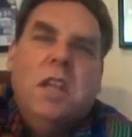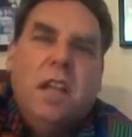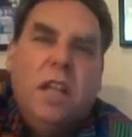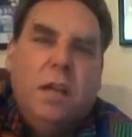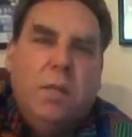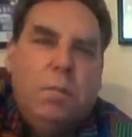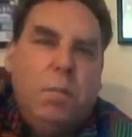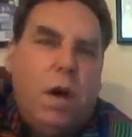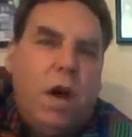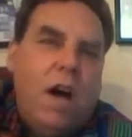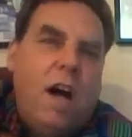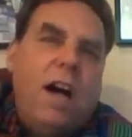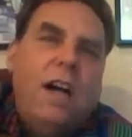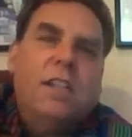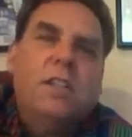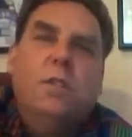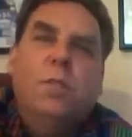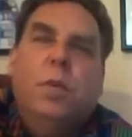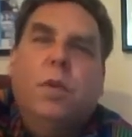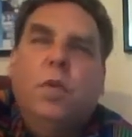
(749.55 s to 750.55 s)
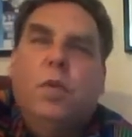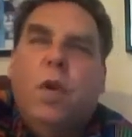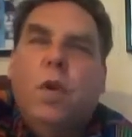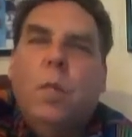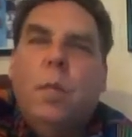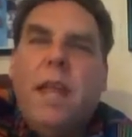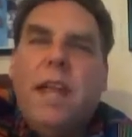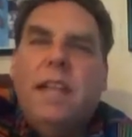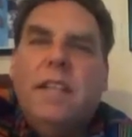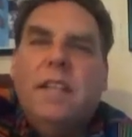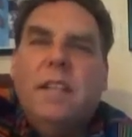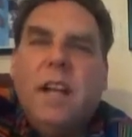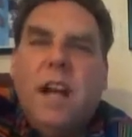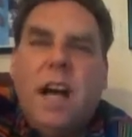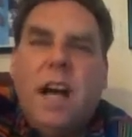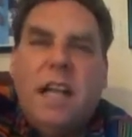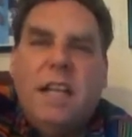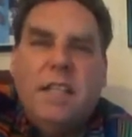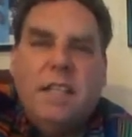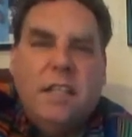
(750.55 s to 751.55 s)
impossible romantic
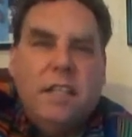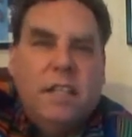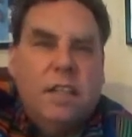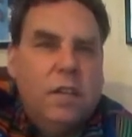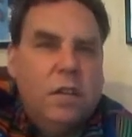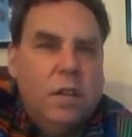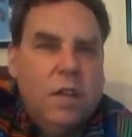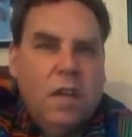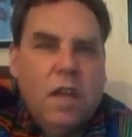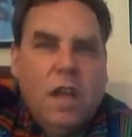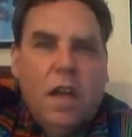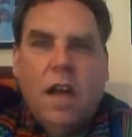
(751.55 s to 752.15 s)
ideal